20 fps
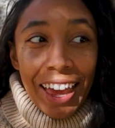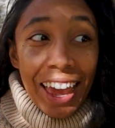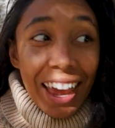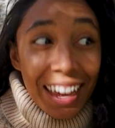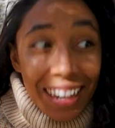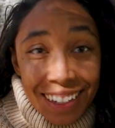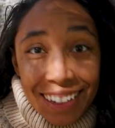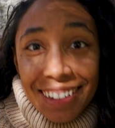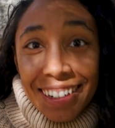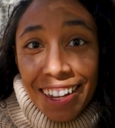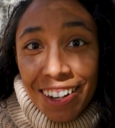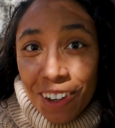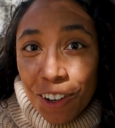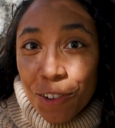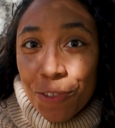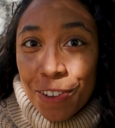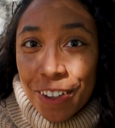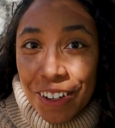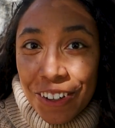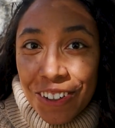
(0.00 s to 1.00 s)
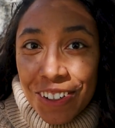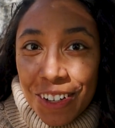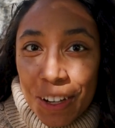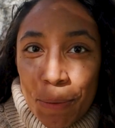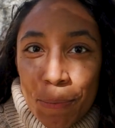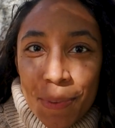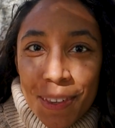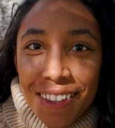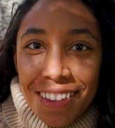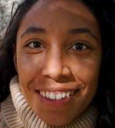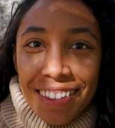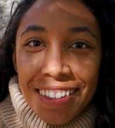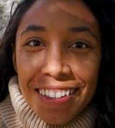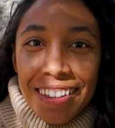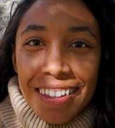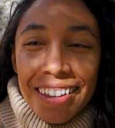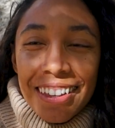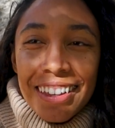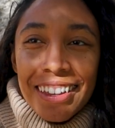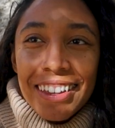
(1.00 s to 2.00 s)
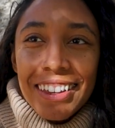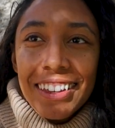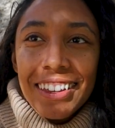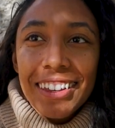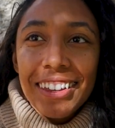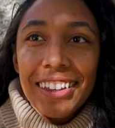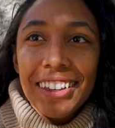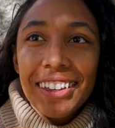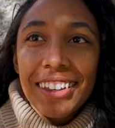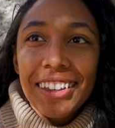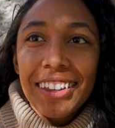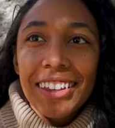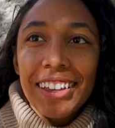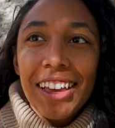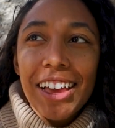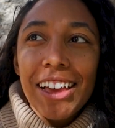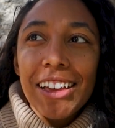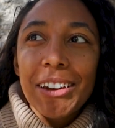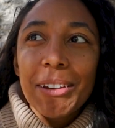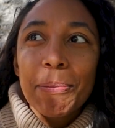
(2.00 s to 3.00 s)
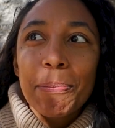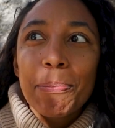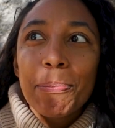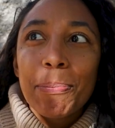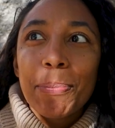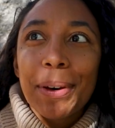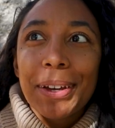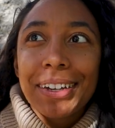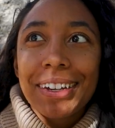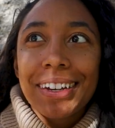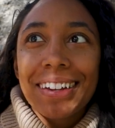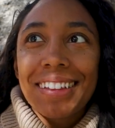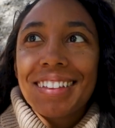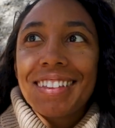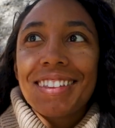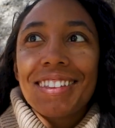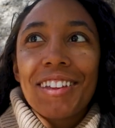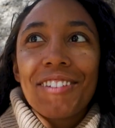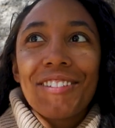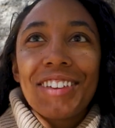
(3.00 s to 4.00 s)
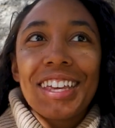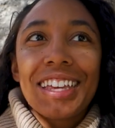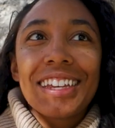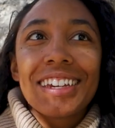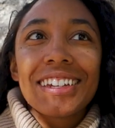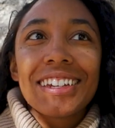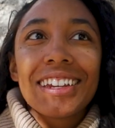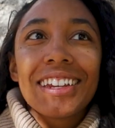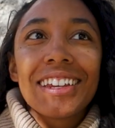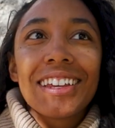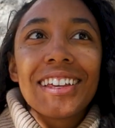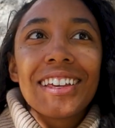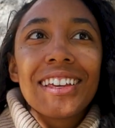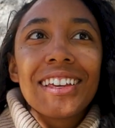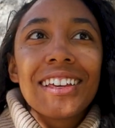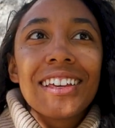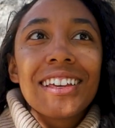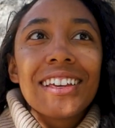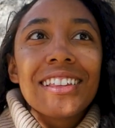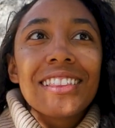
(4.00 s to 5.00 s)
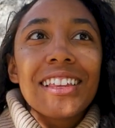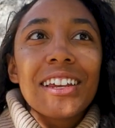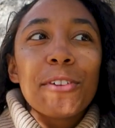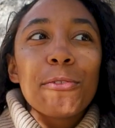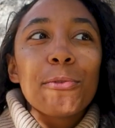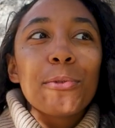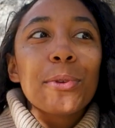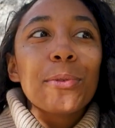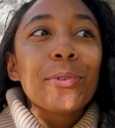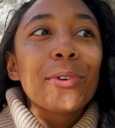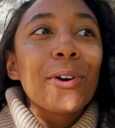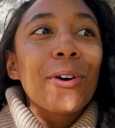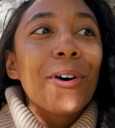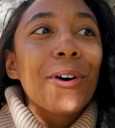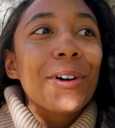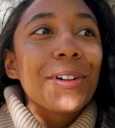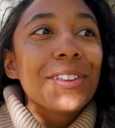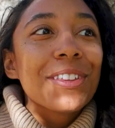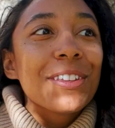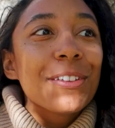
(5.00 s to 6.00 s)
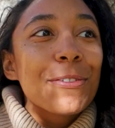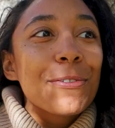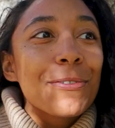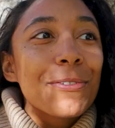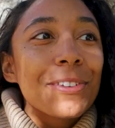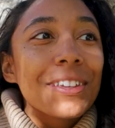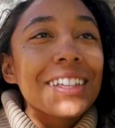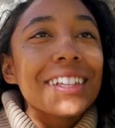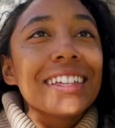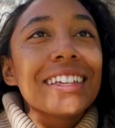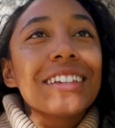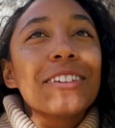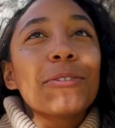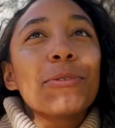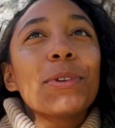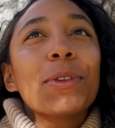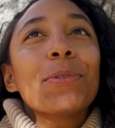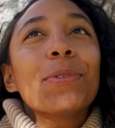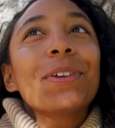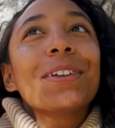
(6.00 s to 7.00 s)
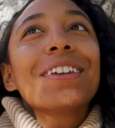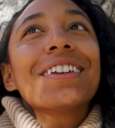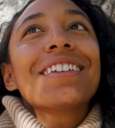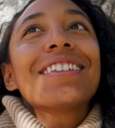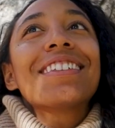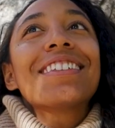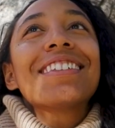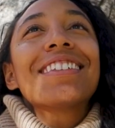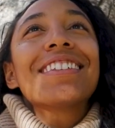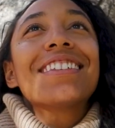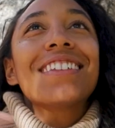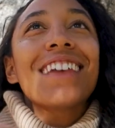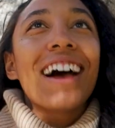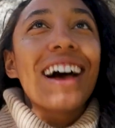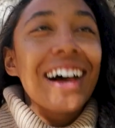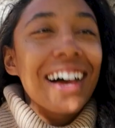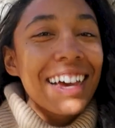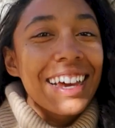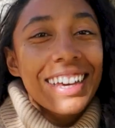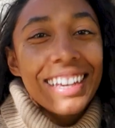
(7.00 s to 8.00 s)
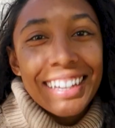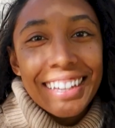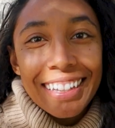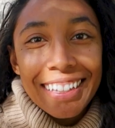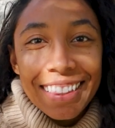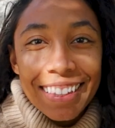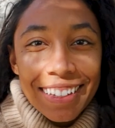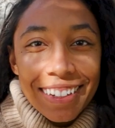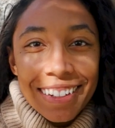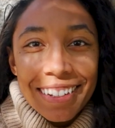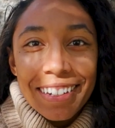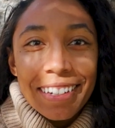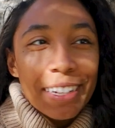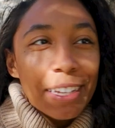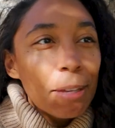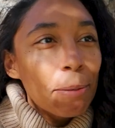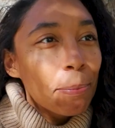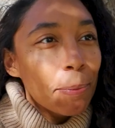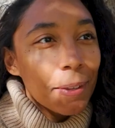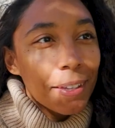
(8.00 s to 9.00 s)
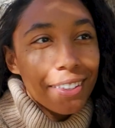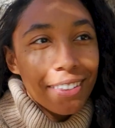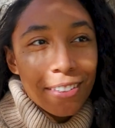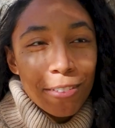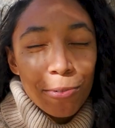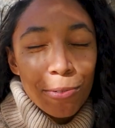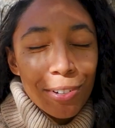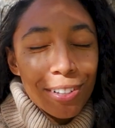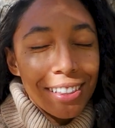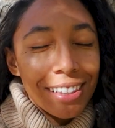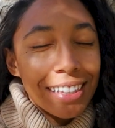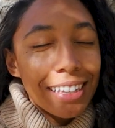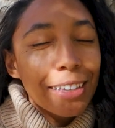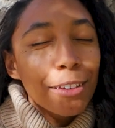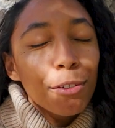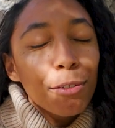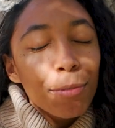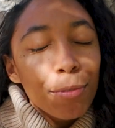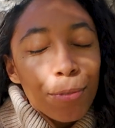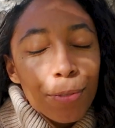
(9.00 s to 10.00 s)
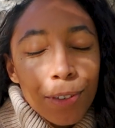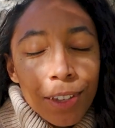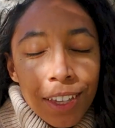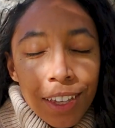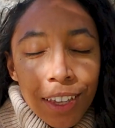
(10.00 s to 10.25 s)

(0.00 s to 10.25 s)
and at our fingertips. An abundance of it, that if we were all to feel it, we would sigh in the deepest relief